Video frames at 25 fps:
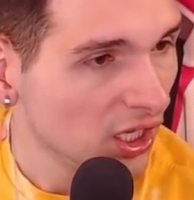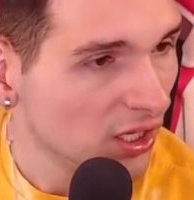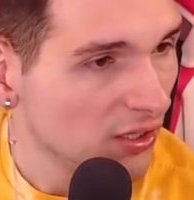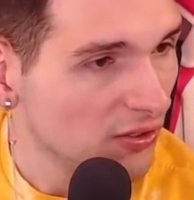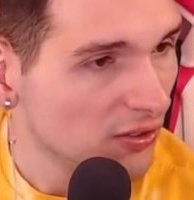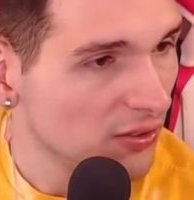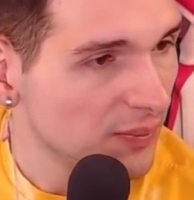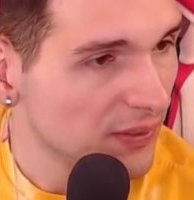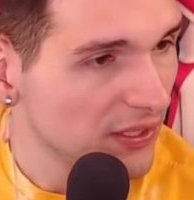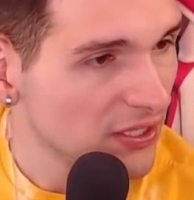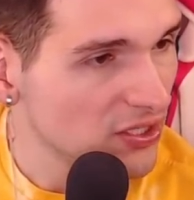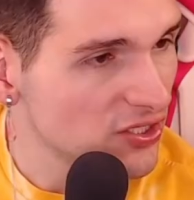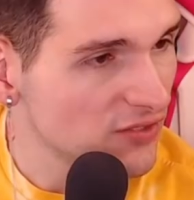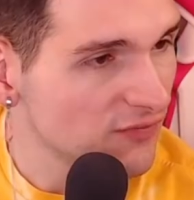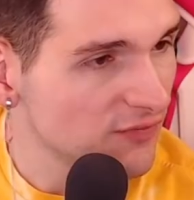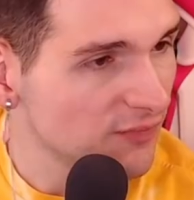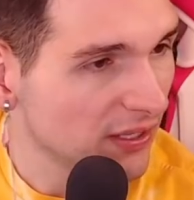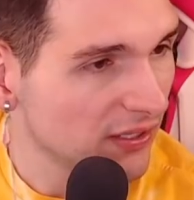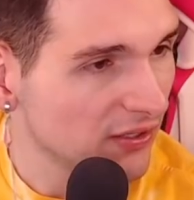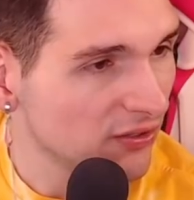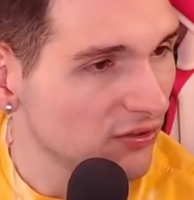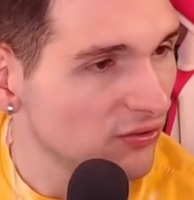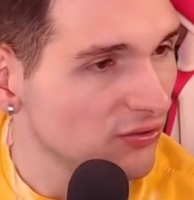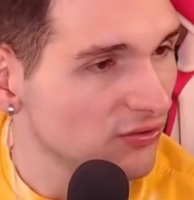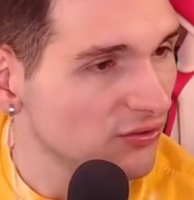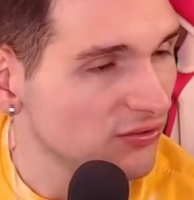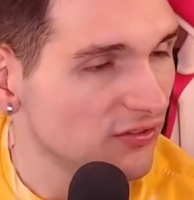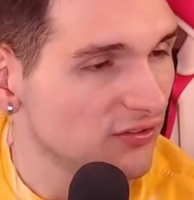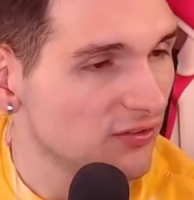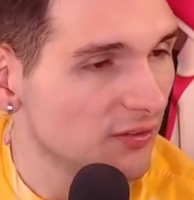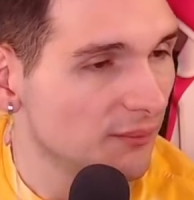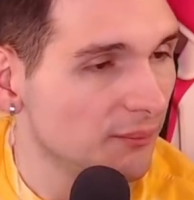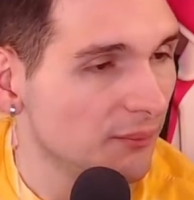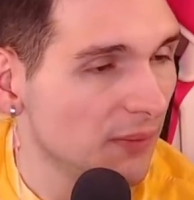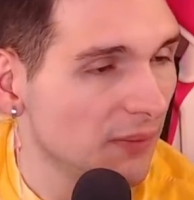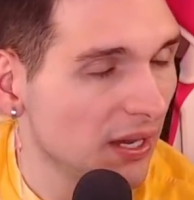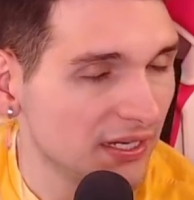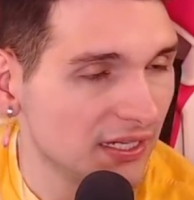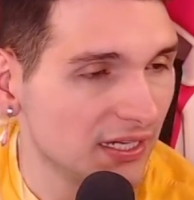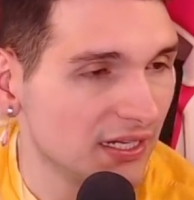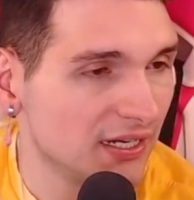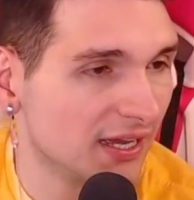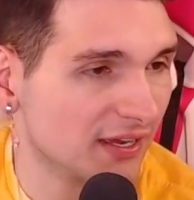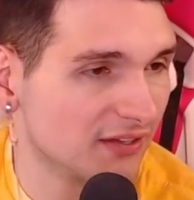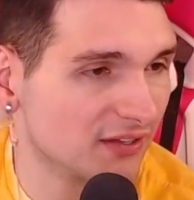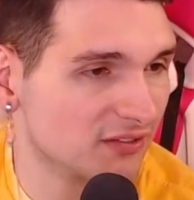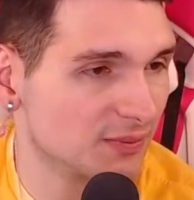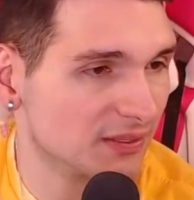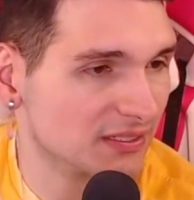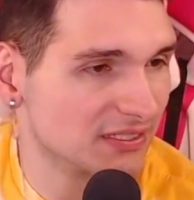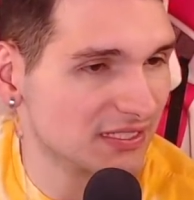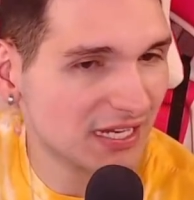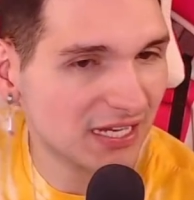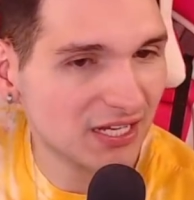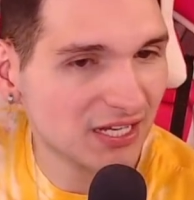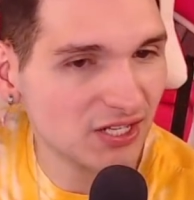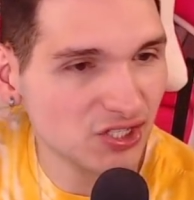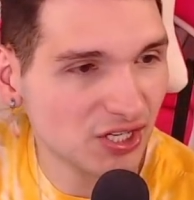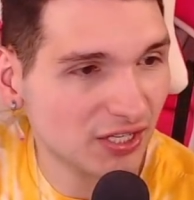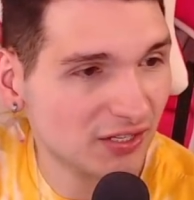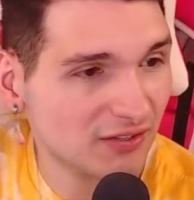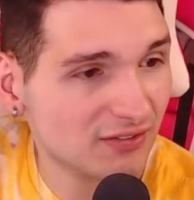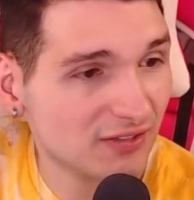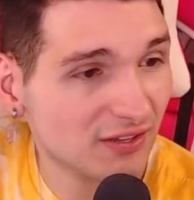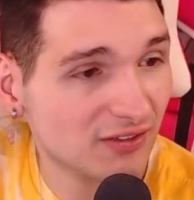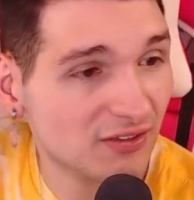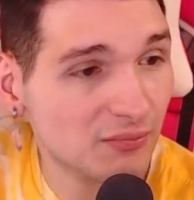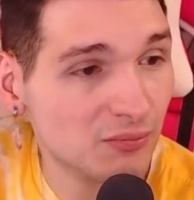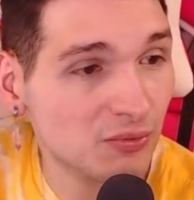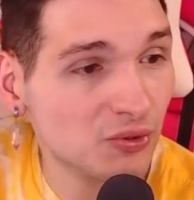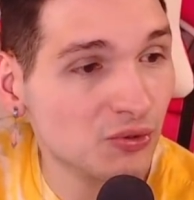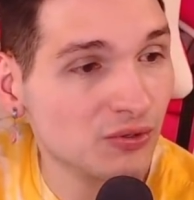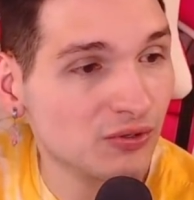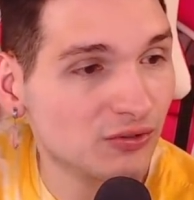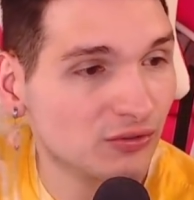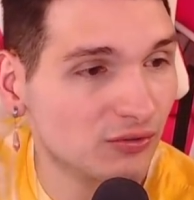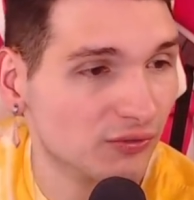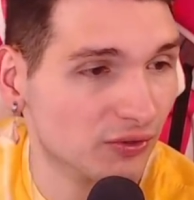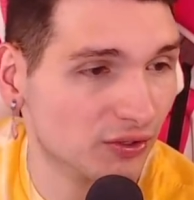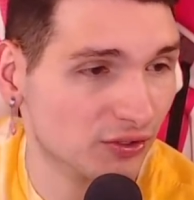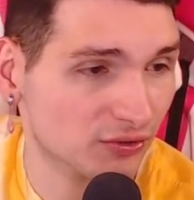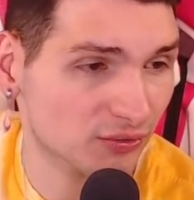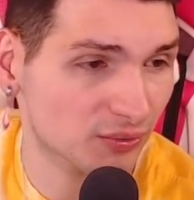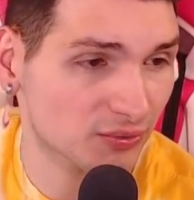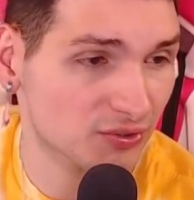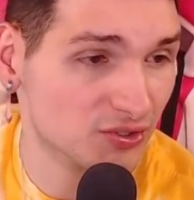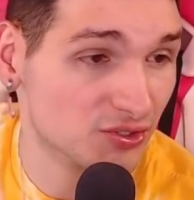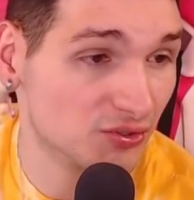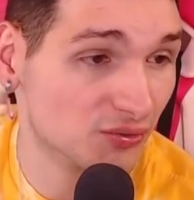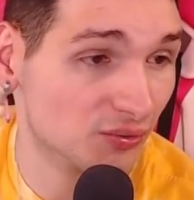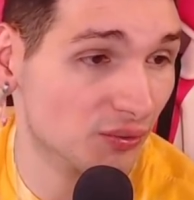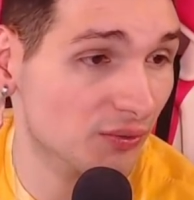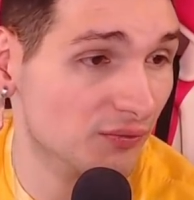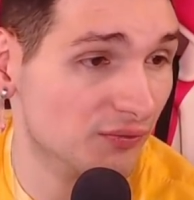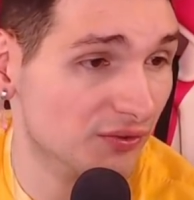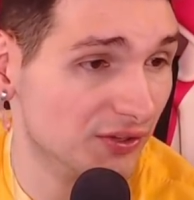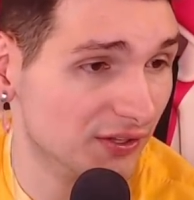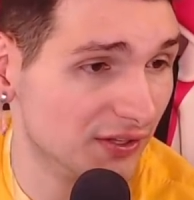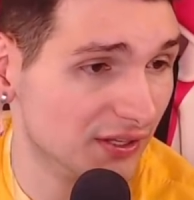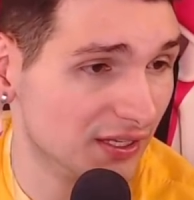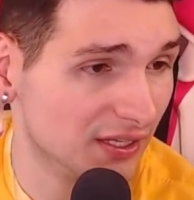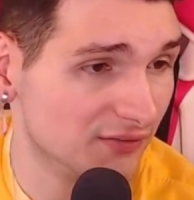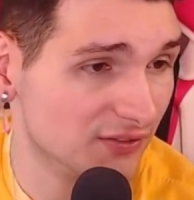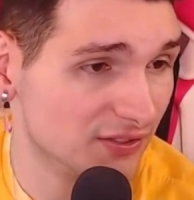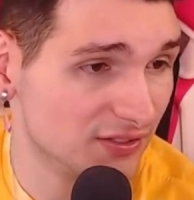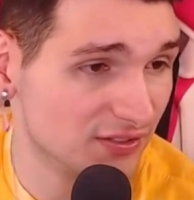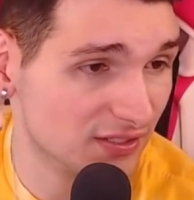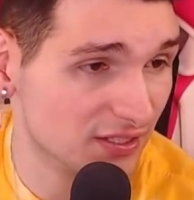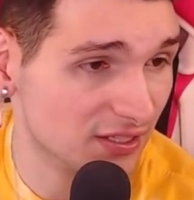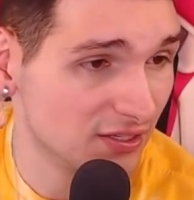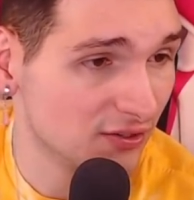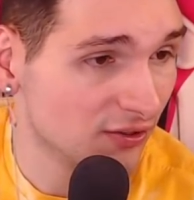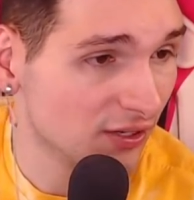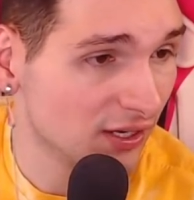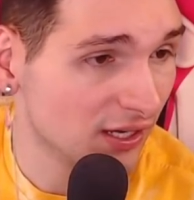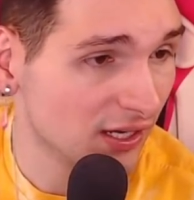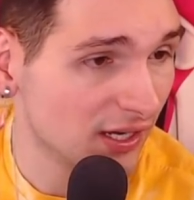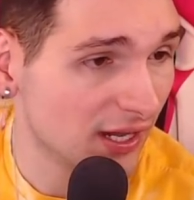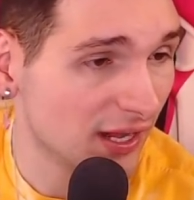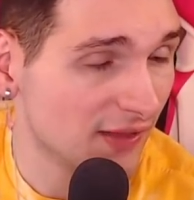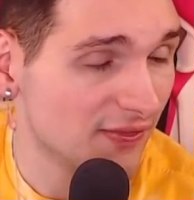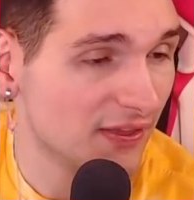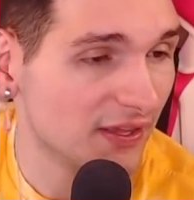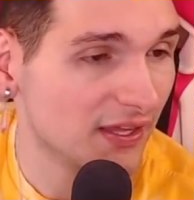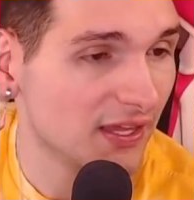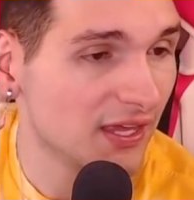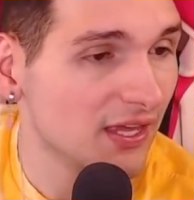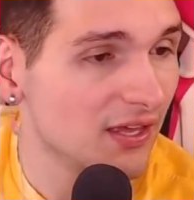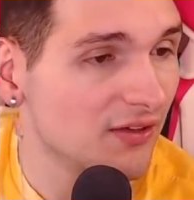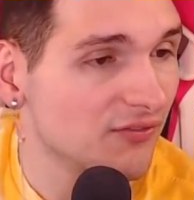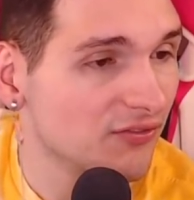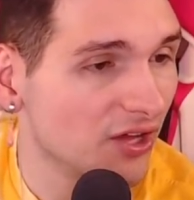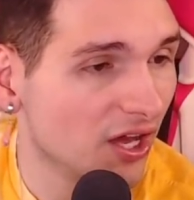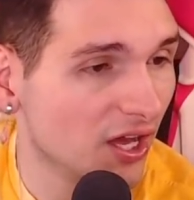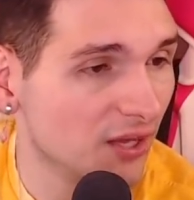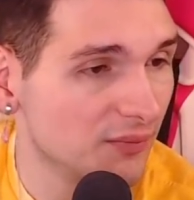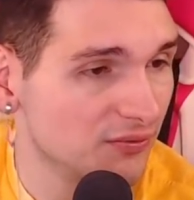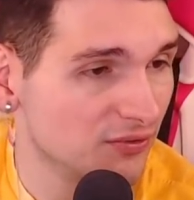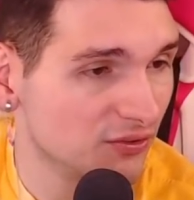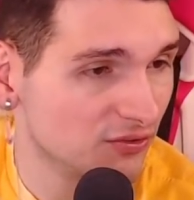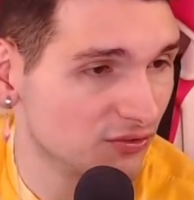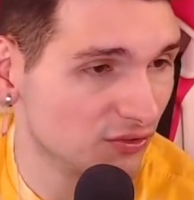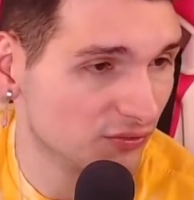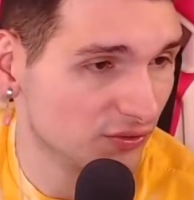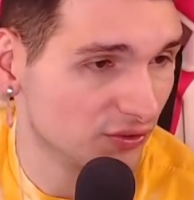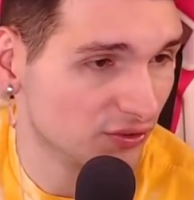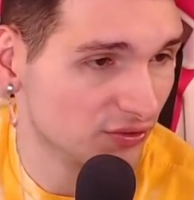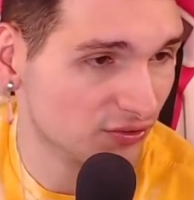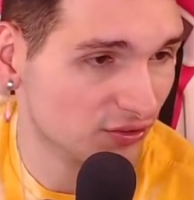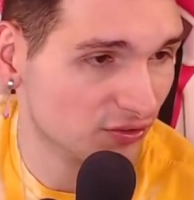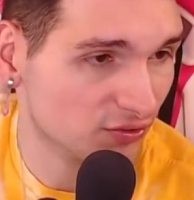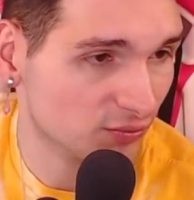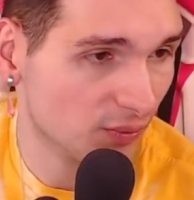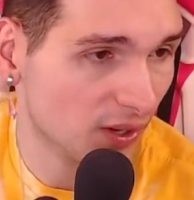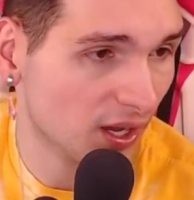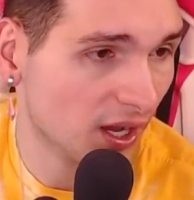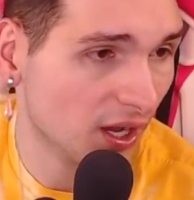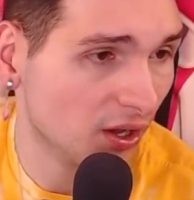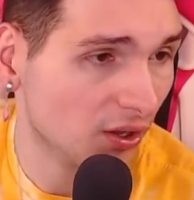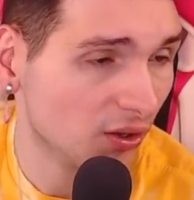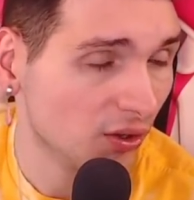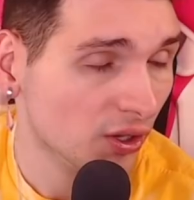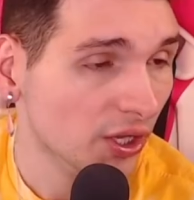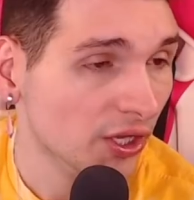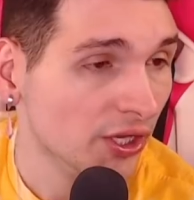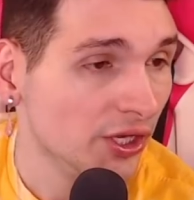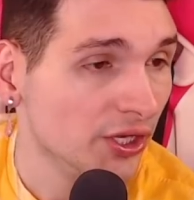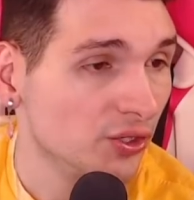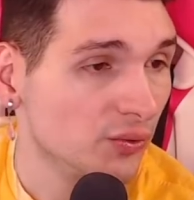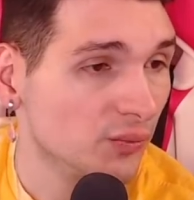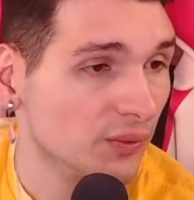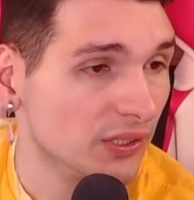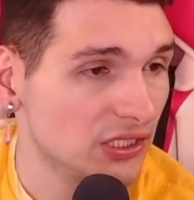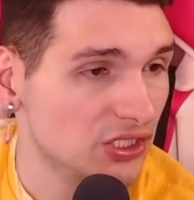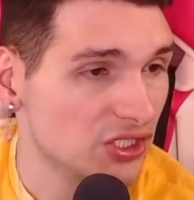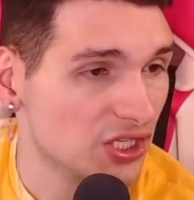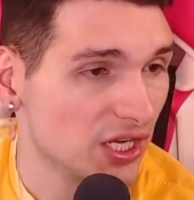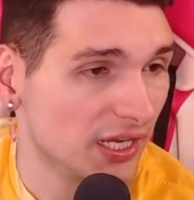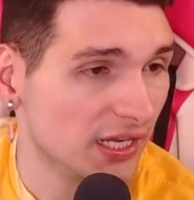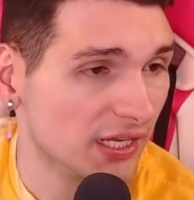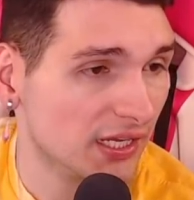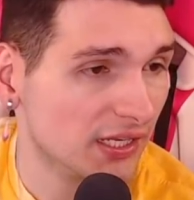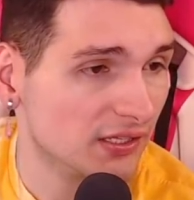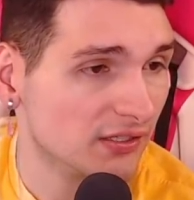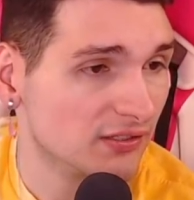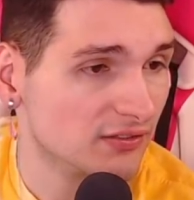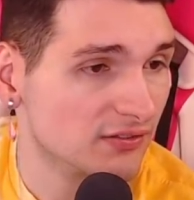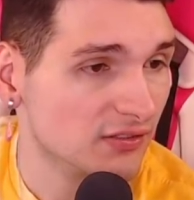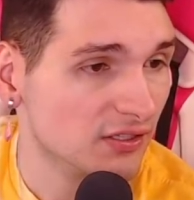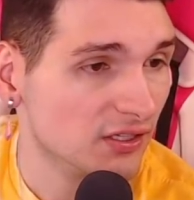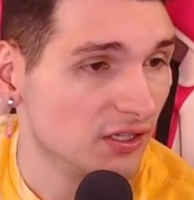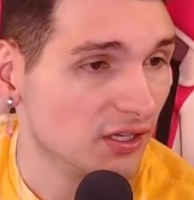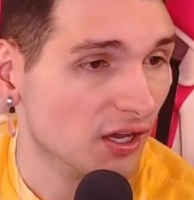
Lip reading: The Page of Pentacles is money and expectations, and the Moon is reversed, which is a revealing of a secret. And the King of Cups is reversed as well, which is